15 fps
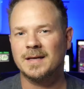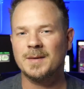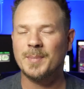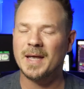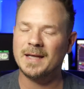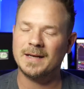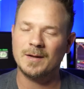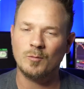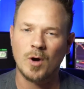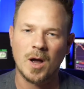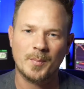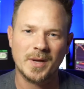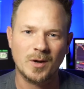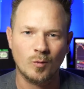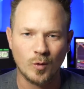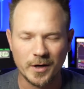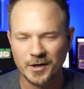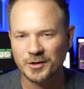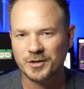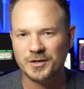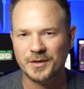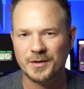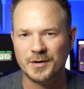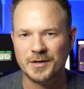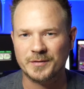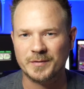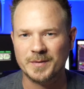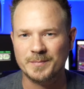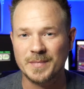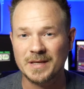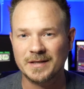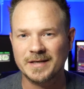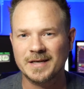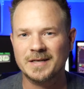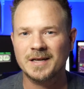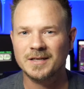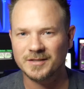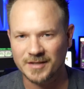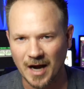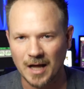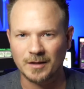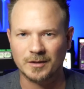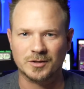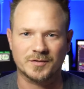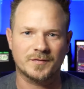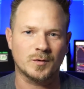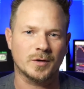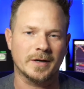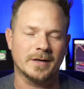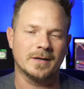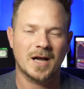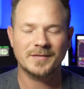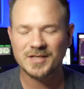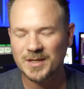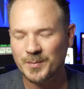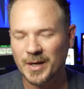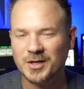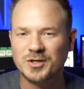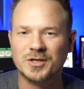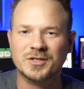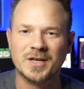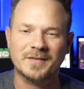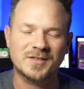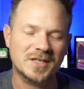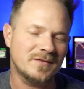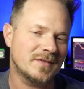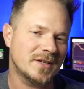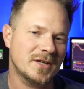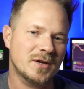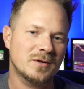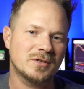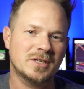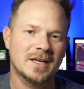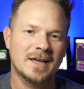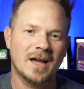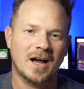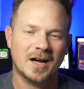He paid a whopping $133 million for it. I've seen pictures, I've seen videos.